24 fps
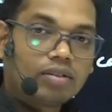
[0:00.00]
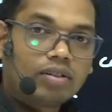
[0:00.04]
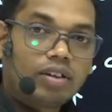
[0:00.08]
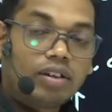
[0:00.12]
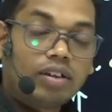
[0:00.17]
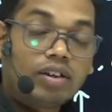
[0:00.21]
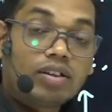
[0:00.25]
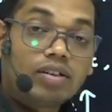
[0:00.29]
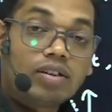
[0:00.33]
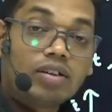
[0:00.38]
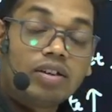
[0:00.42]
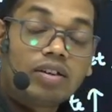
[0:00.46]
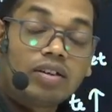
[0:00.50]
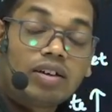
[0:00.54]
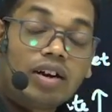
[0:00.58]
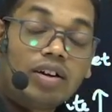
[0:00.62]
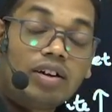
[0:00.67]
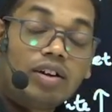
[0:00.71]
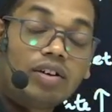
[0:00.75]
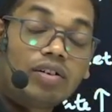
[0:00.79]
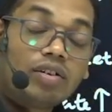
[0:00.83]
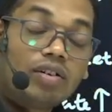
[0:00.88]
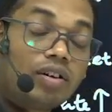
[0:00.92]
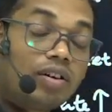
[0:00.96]
It
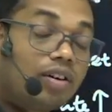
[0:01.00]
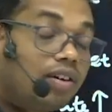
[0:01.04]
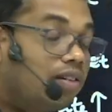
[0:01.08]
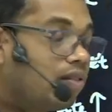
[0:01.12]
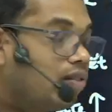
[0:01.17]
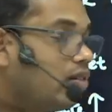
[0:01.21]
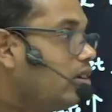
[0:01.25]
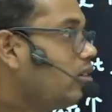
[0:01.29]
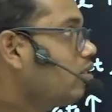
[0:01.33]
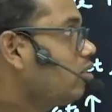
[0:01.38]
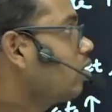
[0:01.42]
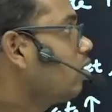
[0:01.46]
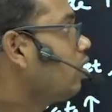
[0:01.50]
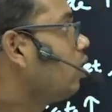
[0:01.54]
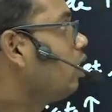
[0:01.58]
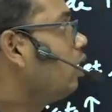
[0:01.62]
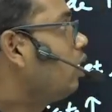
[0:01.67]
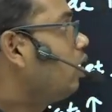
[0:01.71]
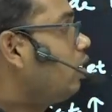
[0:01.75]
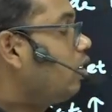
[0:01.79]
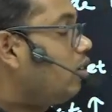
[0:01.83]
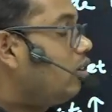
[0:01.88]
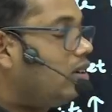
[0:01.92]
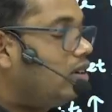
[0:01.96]
can increase
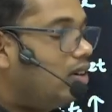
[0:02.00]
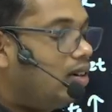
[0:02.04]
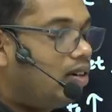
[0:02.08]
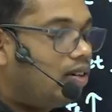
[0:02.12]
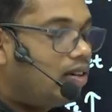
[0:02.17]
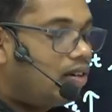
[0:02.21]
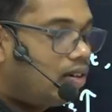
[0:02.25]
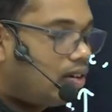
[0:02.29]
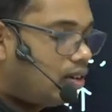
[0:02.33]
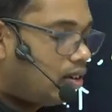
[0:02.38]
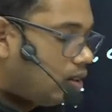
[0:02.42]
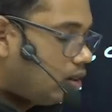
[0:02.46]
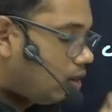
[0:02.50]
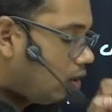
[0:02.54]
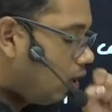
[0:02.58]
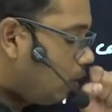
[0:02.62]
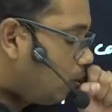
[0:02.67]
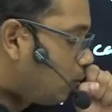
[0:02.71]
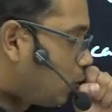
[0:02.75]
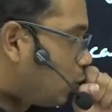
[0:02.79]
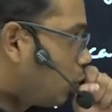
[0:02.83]
yield up